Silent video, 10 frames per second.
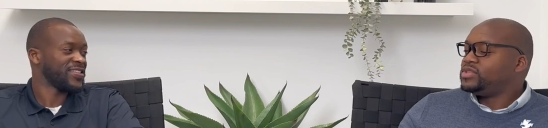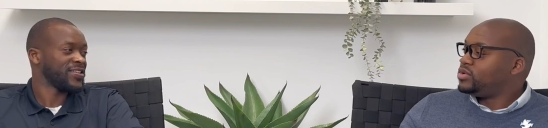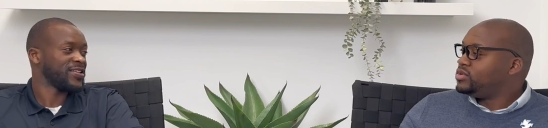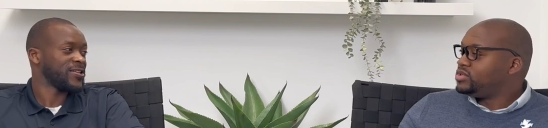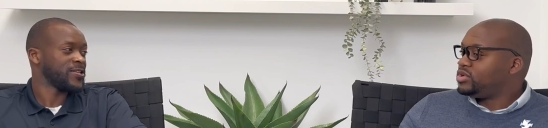
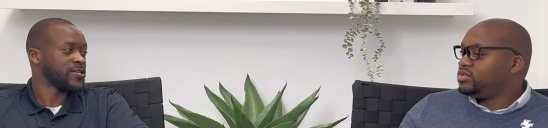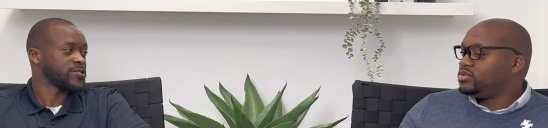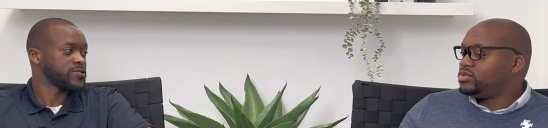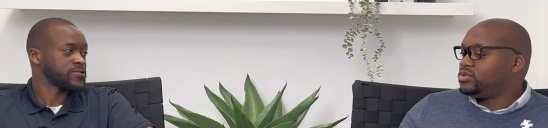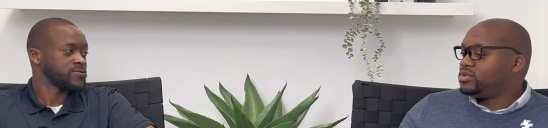Speaker 1: so
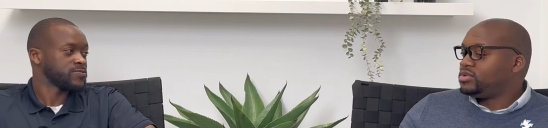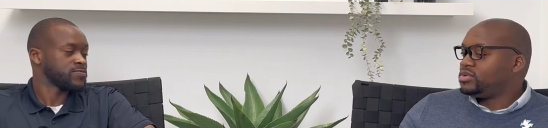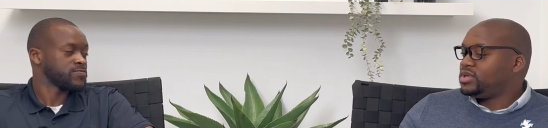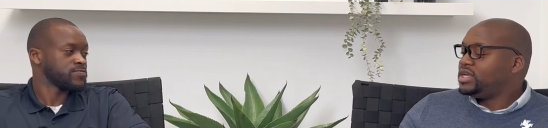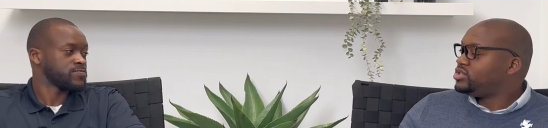so
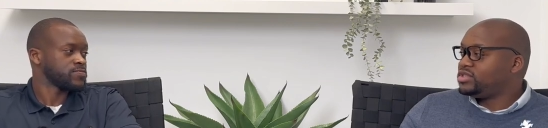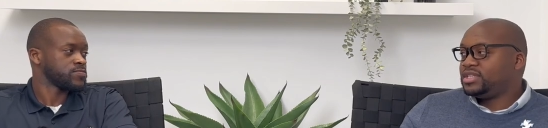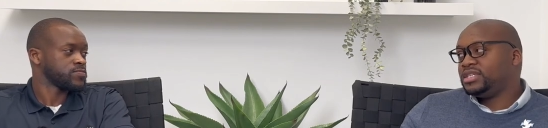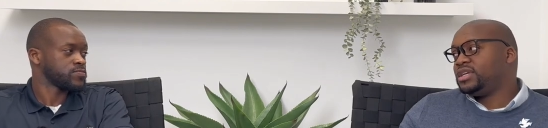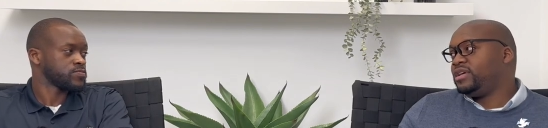insurance
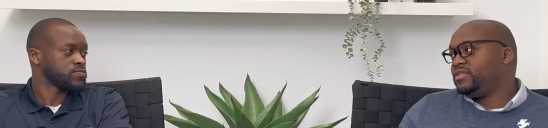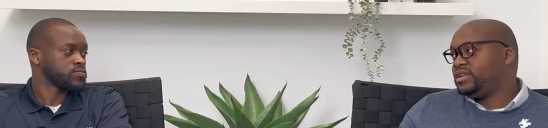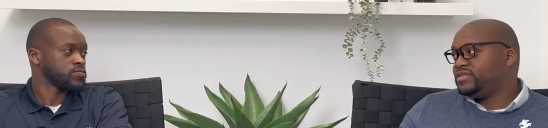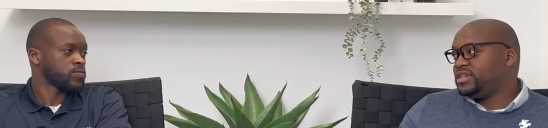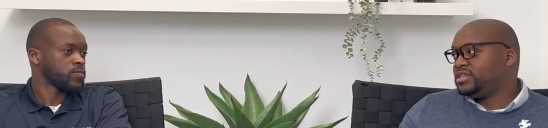doesn't cover
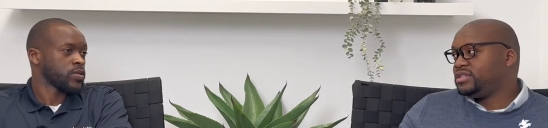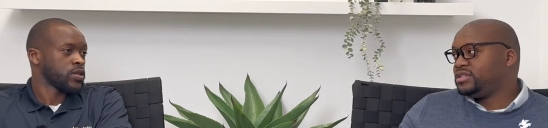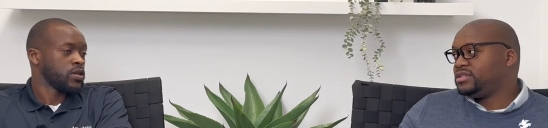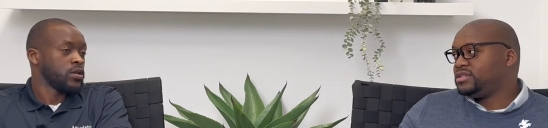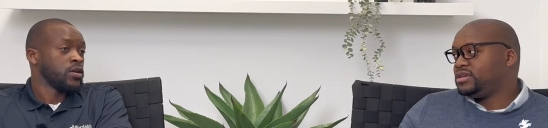lift chairs.
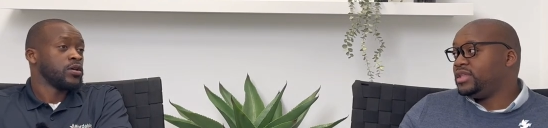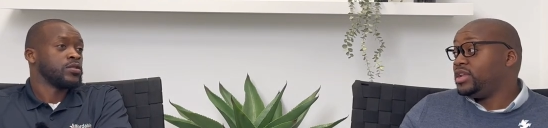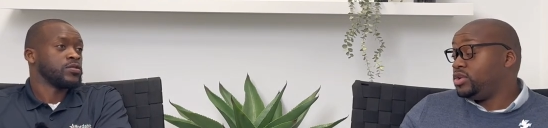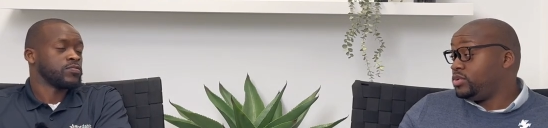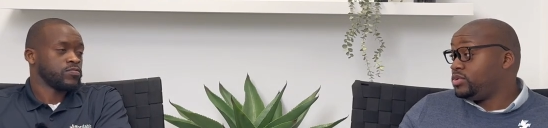or
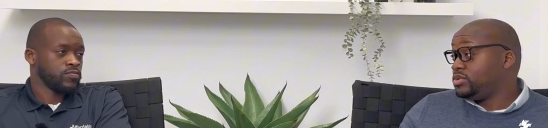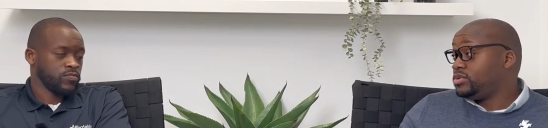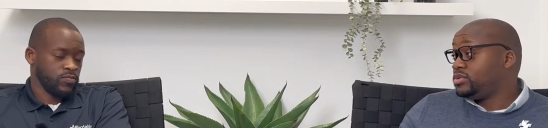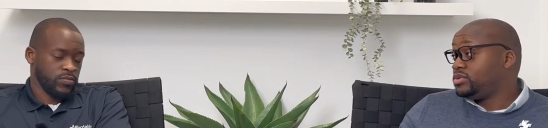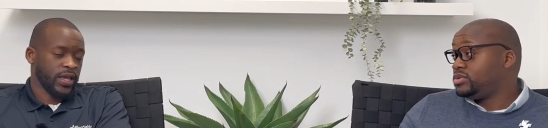they do.
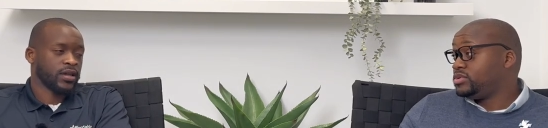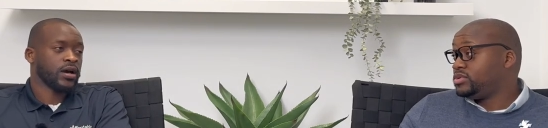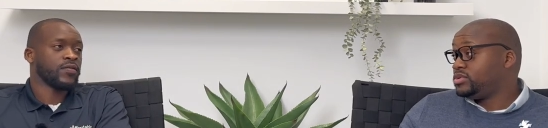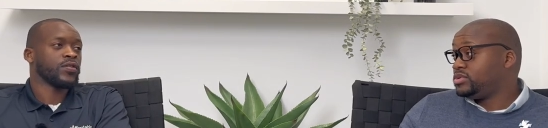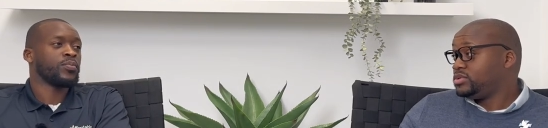They
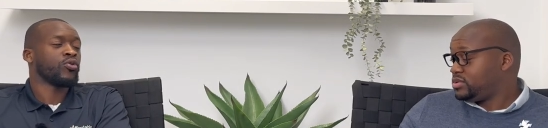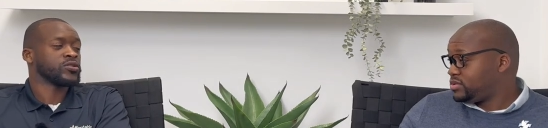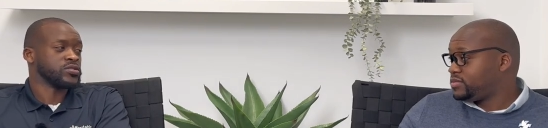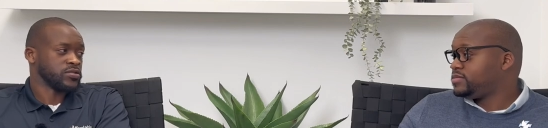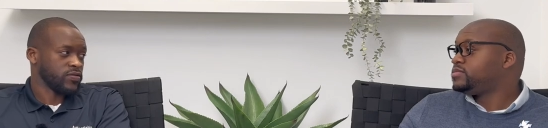cover
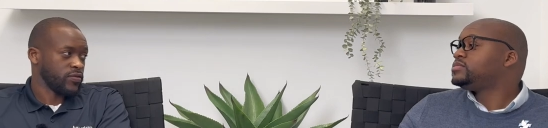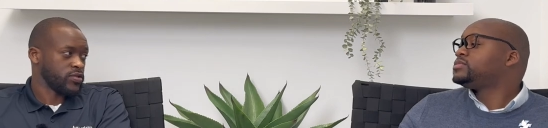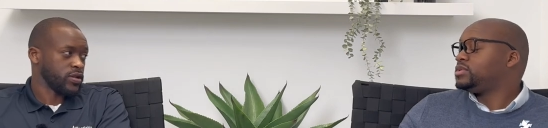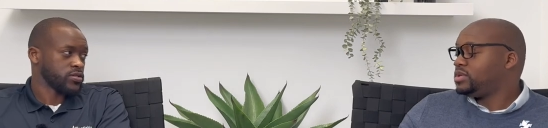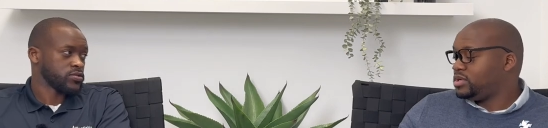
Speaker 2: portions of
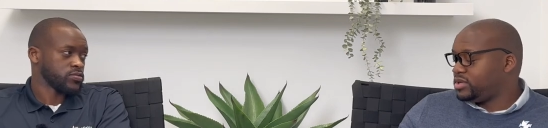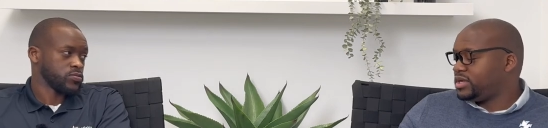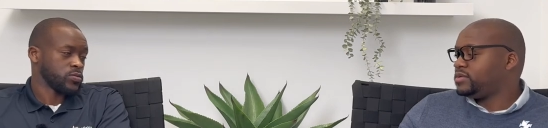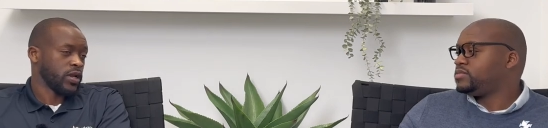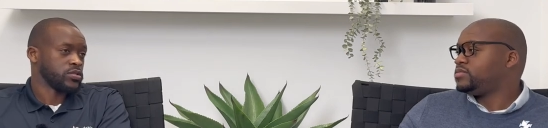lift chairs.
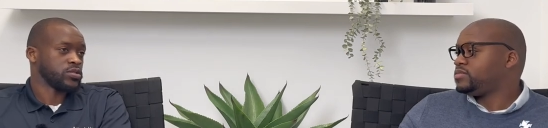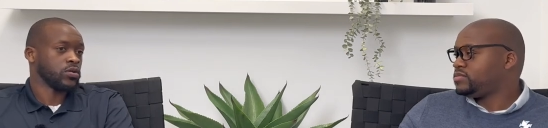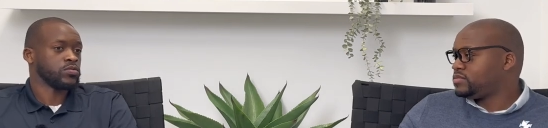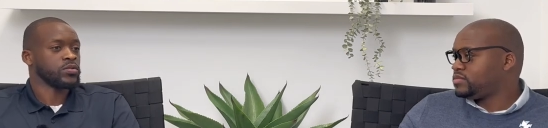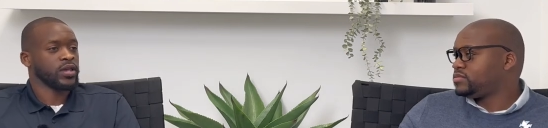Okay. Right.
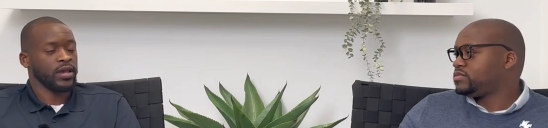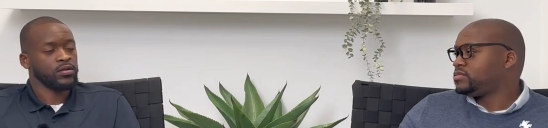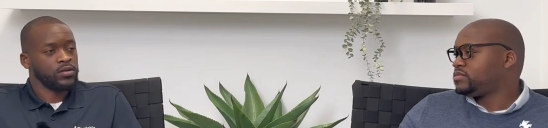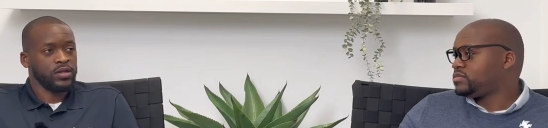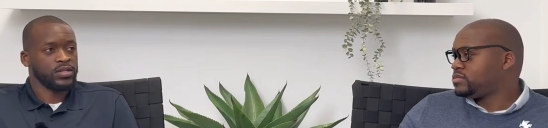So
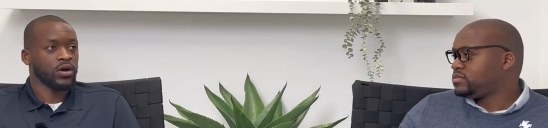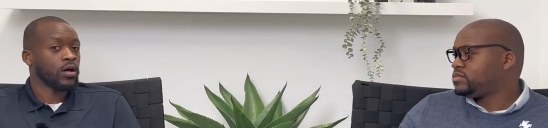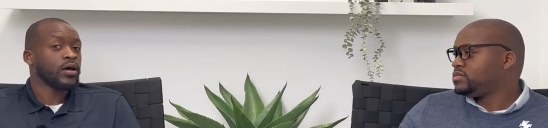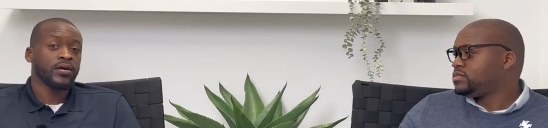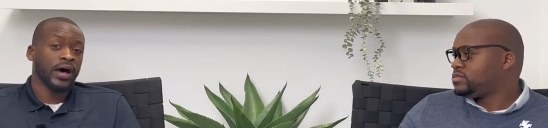again, and it's
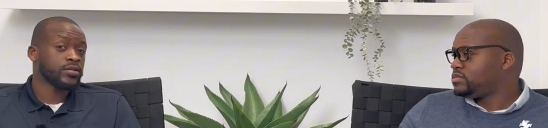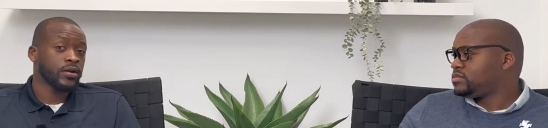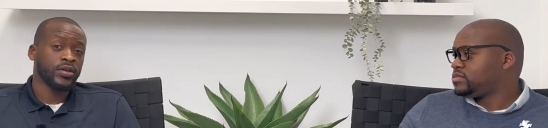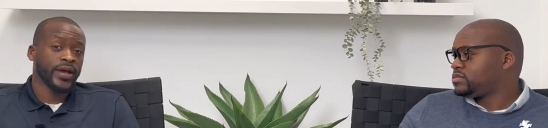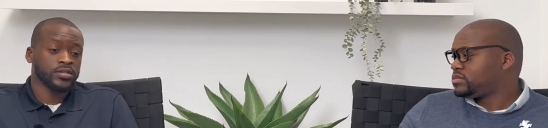all out
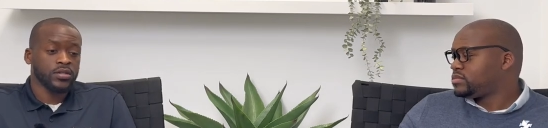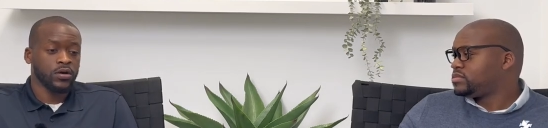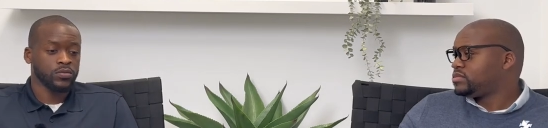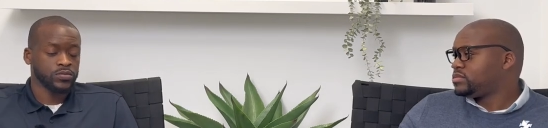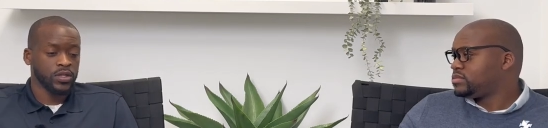there. You guys can
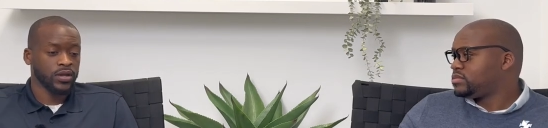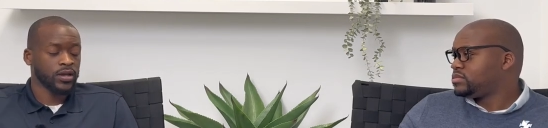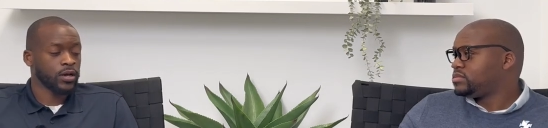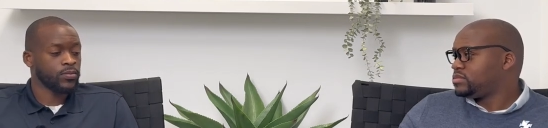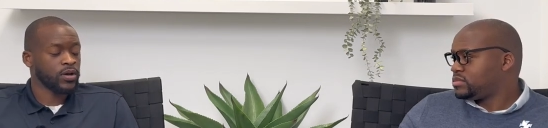go look
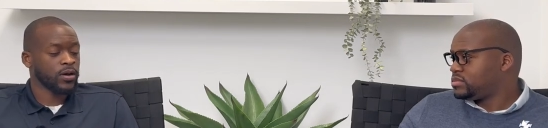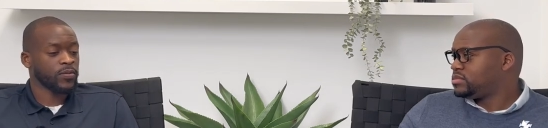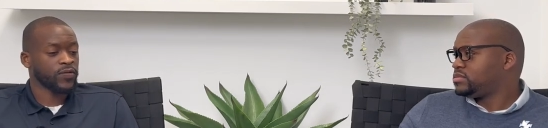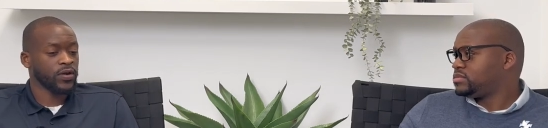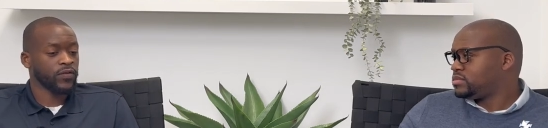it up.
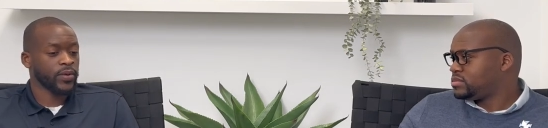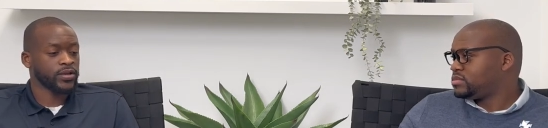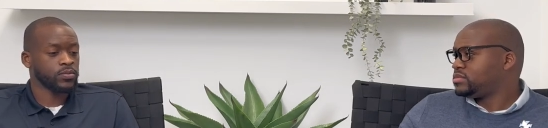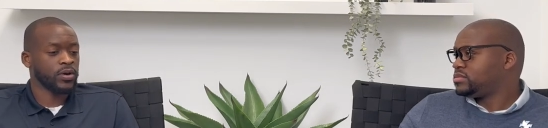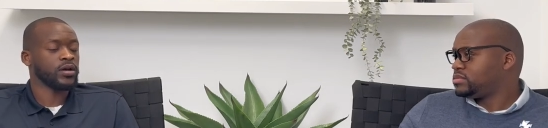Um, free
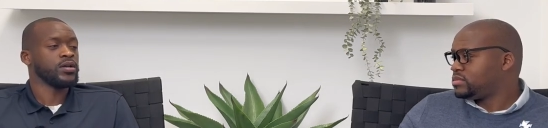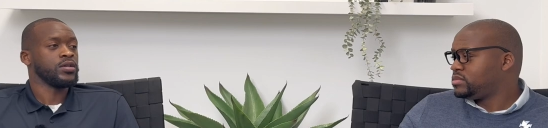information, but